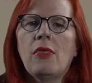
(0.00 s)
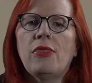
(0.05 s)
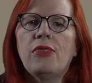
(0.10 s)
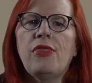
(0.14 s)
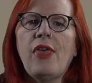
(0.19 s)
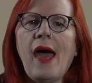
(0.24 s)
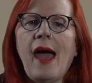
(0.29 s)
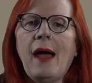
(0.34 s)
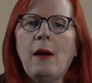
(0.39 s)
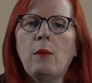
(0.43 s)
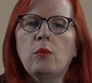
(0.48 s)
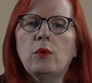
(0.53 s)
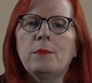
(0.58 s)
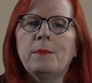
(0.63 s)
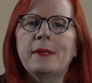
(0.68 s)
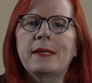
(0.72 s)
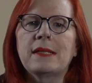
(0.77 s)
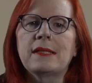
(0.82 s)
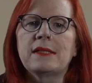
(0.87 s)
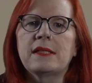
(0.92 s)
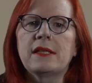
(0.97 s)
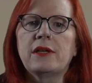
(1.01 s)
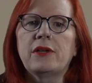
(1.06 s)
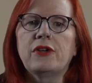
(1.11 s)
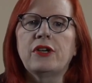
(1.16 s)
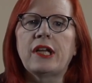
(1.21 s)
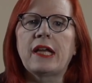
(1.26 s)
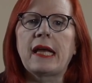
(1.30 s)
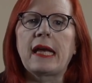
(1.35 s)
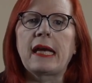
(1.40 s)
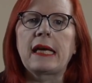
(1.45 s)
that would be
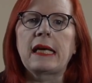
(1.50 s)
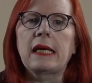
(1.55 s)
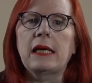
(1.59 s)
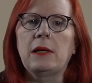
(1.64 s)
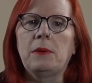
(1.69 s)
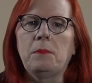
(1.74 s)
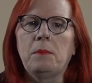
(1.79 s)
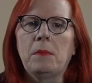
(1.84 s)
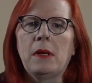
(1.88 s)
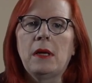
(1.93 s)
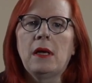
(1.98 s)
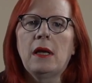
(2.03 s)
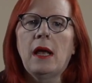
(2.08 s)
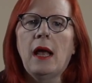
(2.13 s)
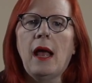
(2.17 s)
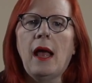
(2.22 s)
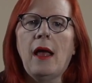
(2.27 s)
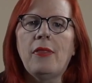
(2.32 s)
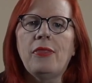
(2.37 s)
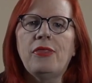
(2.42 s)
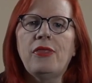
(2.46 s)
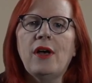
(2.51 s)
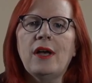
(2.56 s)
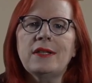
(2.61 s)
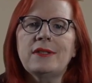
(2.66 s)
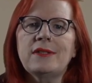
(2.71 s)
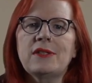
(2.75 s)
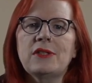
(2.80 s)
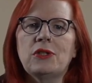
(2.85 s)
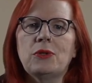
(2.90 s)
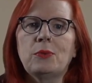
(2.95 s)
considered income, and
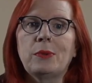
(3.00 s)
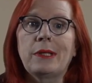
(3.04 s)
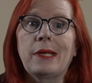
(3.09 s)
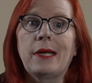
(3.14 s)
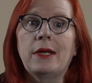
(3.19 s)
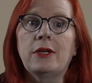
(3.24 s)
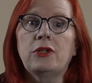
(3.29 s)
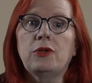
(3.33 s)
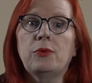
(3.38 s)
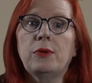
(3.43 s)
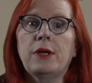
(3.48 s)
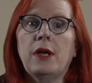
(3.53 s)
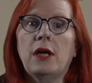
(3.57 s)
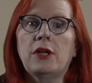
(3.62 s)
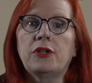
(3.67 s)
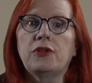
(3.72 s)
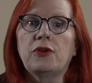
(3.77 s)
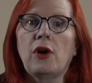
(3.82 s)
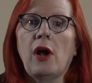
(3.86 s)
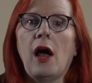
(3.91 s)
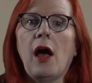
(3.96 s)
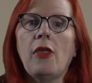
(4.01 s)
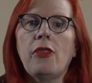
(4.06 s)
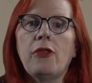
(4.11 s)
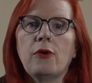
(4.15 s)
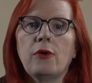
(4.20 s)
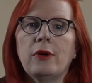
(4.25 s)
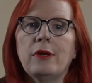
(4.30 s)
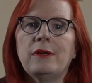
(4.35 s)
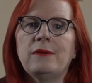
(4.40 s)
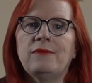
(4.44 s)
thus you would enter it under
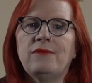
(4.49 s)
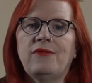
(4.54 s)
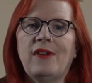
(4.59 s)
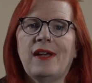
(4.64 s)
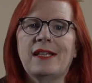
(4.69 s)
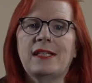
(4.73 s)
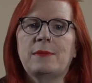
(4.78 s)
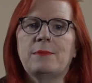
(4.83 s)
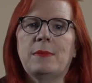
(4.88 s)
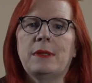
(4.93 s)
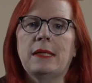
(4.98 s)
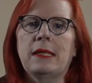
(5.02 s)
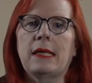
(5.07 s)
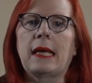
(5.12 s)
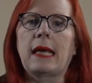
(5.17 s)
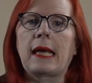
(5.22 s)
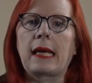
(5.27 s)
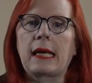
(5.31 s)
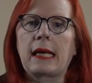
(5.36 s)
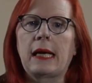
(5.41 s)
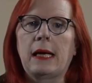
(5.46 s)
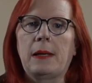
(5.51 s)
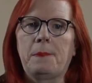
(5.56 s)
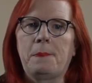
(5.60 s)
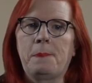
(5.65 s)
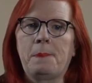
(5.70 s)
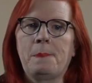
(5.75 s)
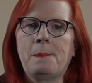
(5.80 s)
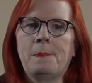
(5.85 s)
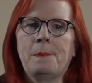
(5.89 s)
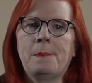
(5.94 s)
other investment
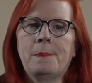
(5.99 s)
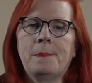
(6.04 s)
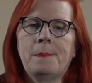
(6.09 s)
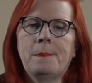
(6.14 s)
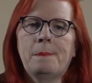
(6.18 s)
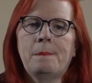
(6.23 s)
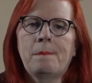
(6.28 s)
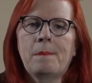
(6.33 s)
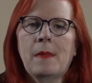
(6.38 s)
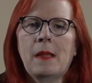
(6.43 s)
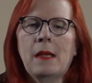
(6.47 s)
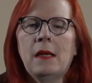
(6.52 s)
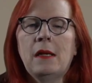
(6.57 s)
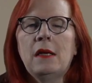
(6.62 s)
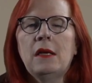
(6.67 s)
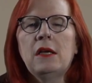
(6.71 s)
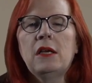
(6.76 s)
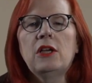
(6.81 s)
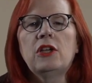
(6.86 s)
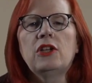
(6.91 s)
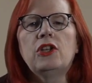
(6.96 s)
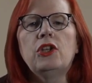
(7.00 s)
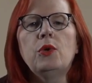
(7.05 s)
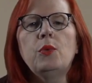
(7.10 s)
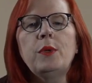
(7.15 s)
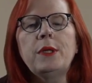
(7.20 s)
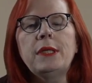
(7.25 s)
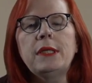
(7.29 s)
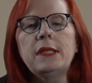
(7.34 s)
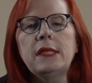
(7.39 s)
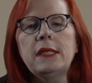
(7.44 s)
income. You
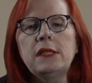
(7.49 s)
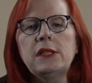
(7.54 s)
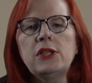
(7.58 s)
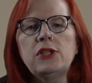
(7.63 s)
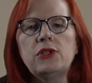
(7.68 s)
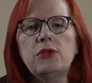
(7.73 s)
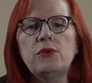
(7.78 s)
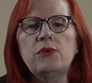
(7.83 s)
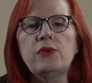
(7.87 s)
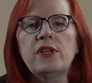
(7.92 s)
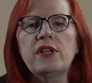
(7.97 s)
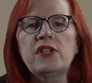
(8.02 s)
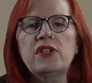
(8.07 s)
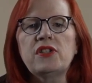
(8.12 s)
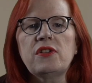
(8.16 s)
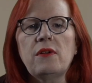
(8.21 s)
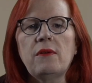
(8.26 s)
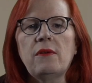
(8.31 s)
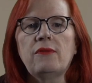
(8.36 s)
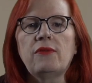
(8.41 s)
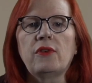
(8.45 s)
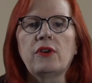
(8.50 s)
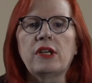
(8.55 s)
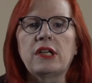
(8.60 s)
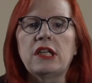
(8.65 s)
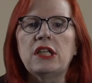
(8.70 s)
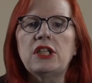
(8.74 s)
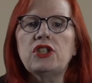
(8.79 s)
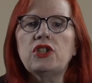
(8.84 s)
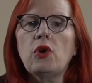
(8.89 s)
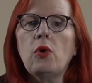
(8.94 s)
would need to do this for
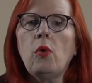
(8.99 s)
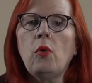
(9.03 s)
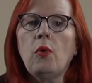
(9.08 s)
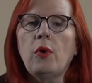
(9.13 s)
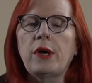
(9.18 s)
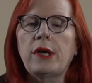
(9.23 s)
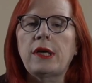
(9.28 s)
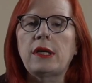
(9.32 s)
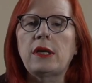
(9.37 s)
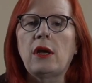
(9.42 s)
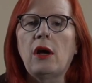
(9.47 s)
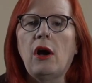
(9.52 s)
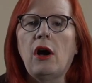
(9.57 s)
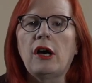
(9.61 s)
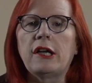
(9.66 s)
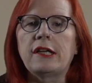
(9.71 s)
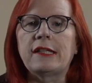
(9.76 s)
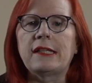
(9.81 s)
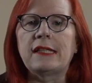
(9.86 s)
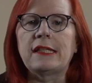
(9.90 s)
each coin on